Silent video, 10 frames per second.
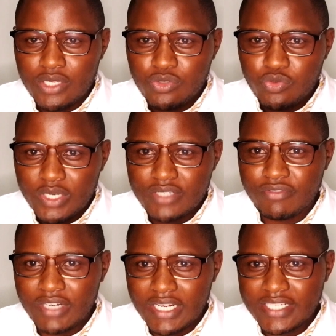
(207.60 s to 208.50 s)
wait
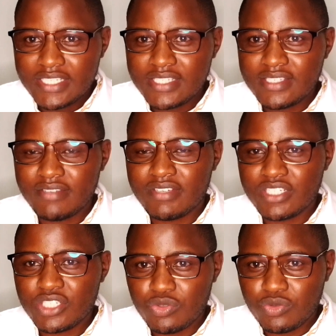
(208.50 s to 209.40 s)
for at least
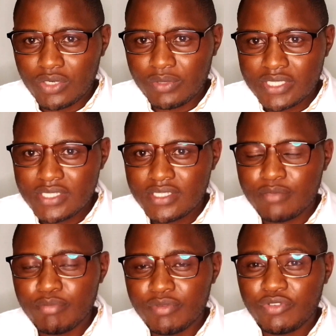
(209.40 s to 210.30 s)
72 hours
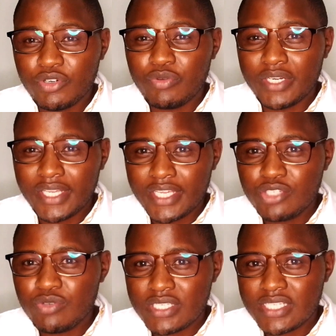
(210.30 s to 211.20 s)
before you
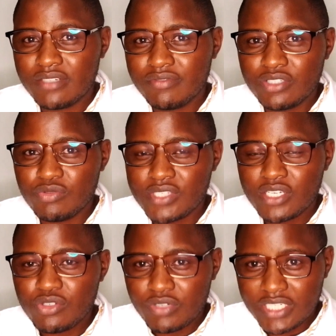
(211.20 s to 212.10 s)
engage yourself into
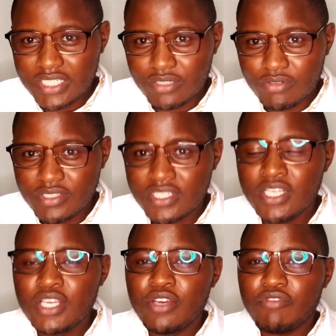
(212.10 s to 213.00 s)
sexual intercourse
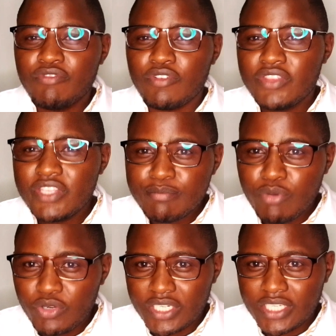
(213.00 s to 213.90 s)
for this
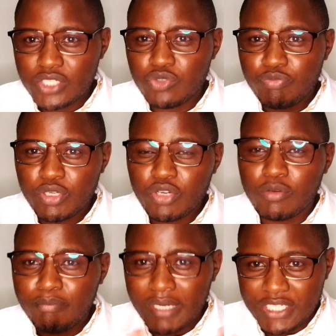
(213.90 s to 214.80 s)
body to be
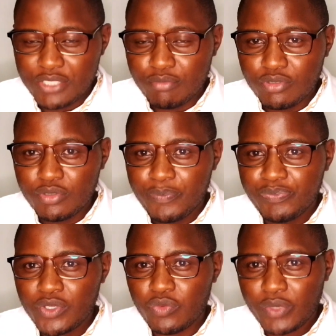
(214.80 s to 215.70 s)
compatible
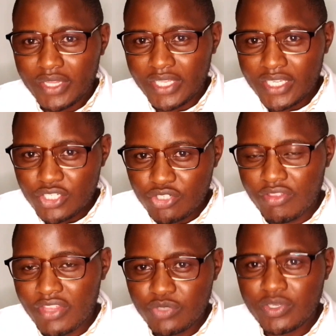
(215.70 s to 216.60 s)
with the
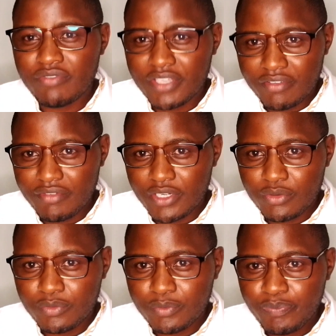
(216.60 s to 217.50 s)
shot that we have given you.